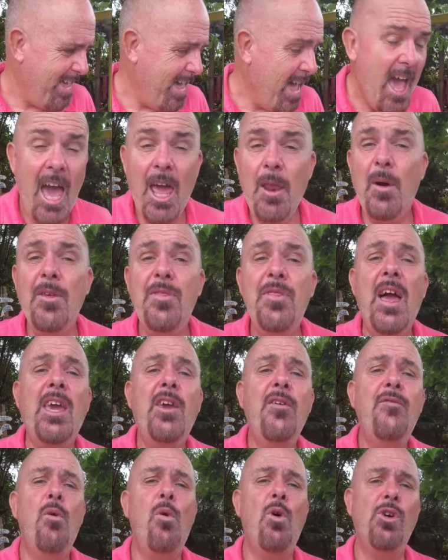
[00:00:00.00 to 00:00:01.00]
Anyway, thank
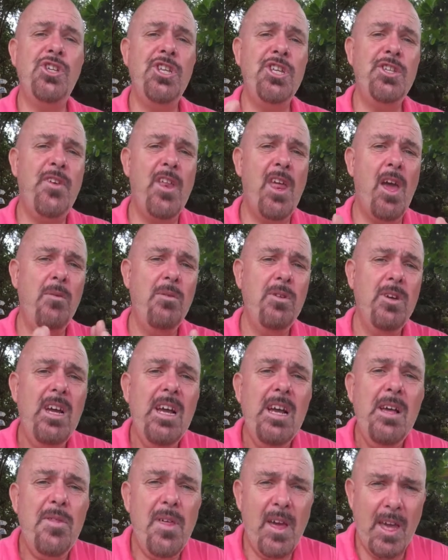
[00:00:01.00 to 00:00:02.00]
you for watching this video.
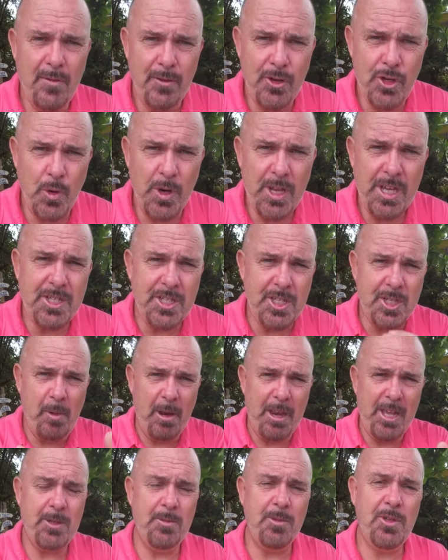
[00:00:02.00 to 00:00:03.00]
Thank you for joining us and
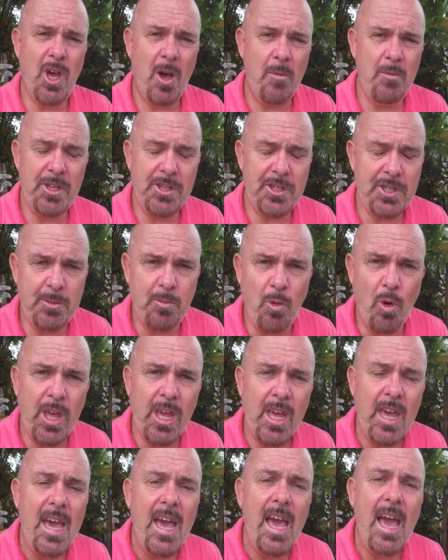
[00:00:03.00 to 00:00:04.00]
spending some time with us this morning.
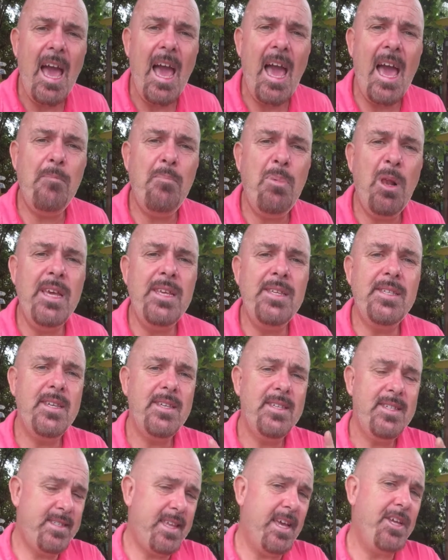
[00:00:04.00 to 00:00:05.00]
And please
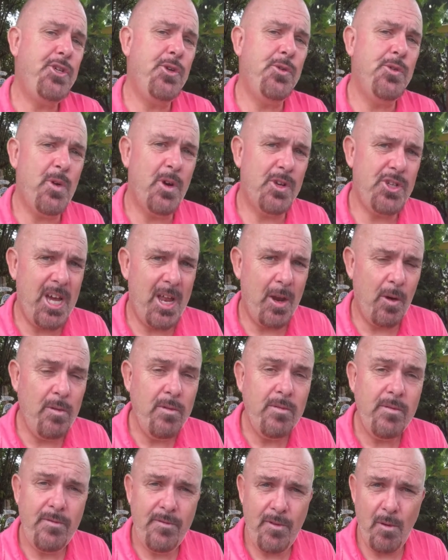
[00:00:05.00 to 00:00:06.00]
stay tuned to our channel
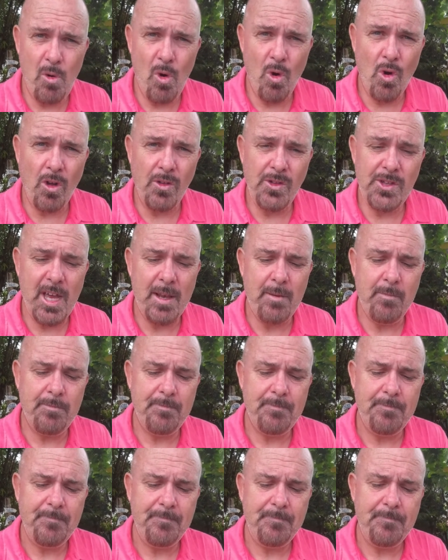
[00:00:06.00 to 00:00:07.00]
for more content.
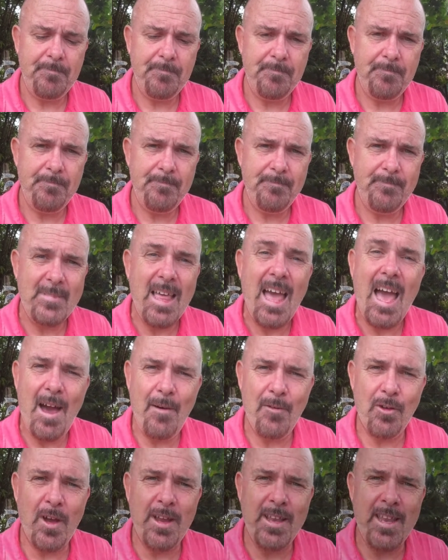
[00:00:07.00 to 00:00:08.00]

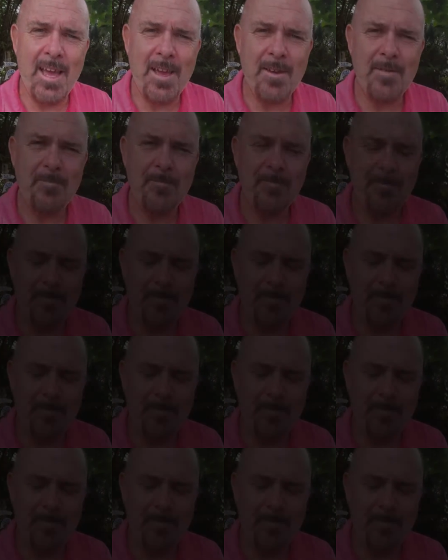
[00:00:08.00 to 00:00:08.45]
Have a great day.